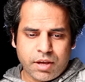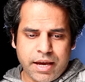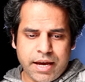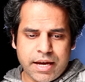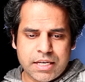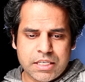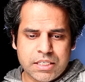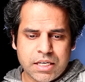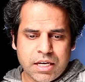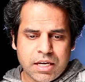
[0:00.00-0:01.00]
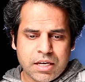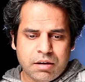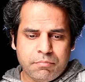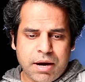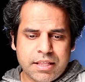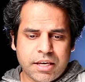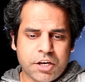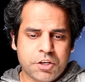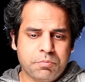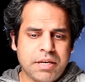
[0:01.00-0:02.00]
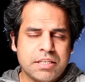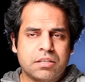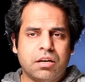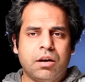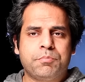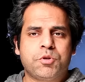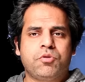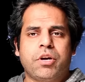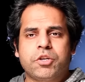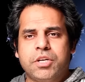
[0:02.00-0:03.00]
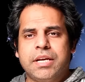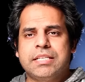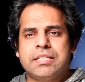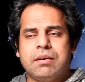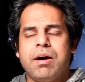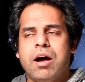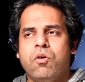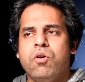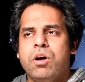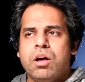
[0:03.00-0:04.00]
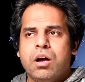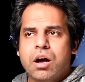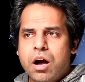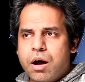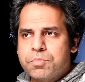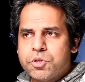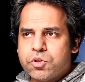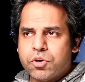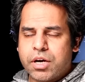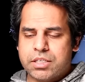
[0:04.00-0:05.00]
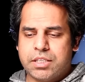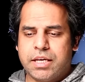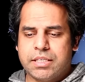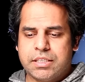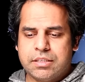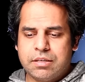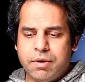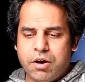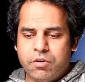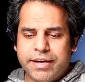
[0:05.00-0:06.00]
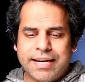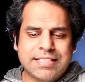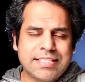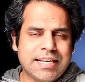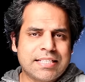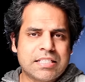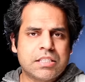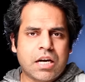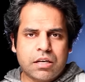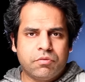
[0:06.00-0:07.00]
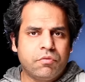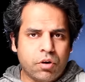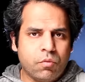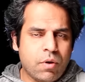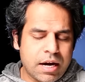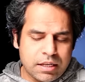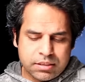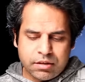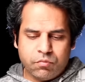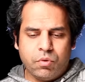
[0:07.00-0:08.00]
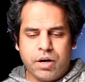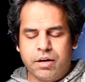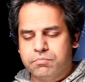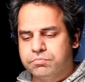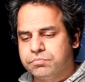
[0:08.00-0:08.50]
And Bhadakesh means obstruction. It somehow obstructs things. It somehow gets things stuck for a while somewhere.